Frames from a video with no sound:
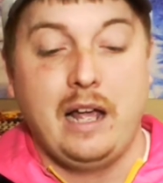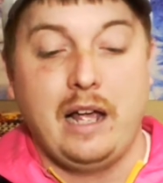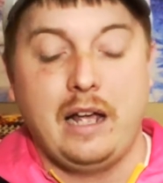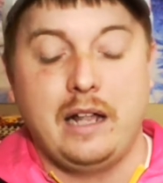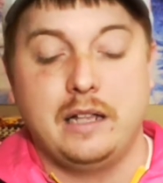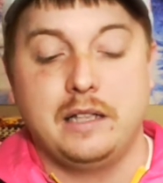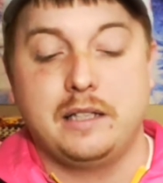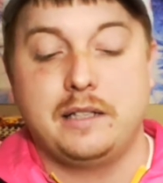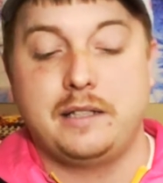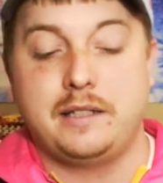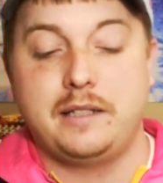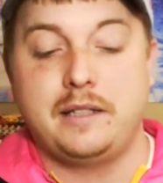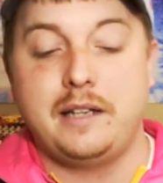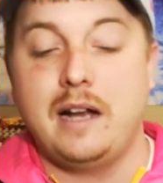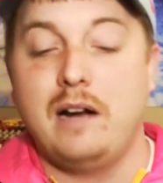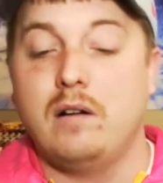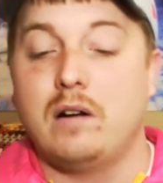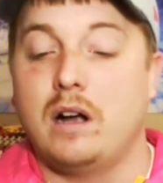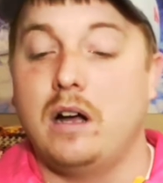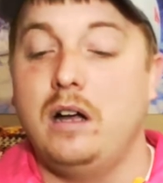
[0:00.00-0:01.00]
And
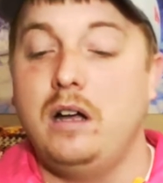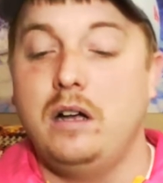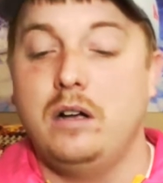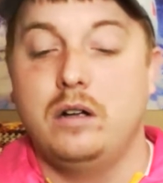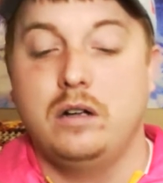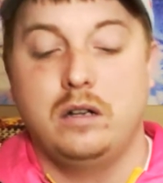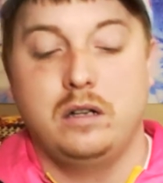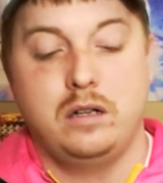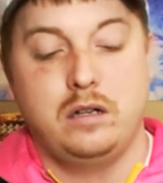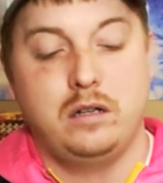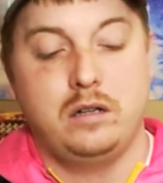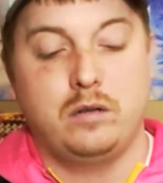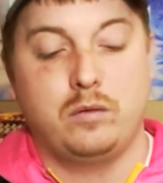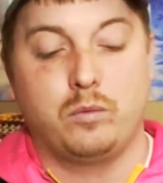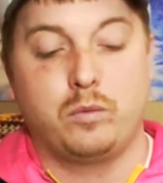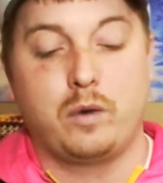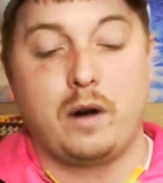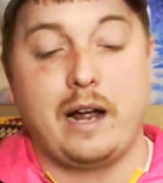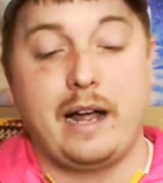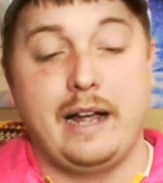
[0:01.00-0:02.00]
Sarah
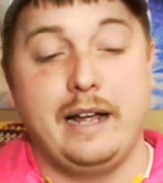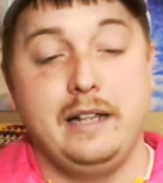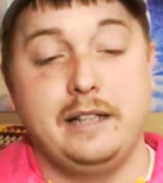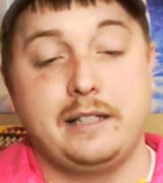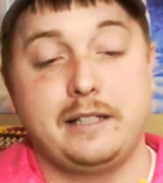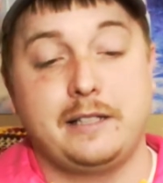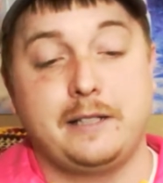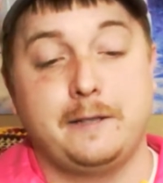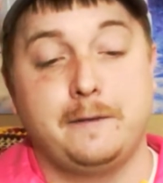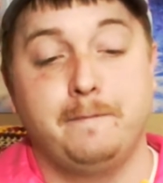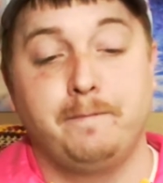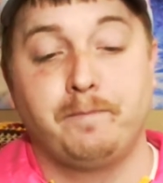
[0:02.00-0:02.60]
writes,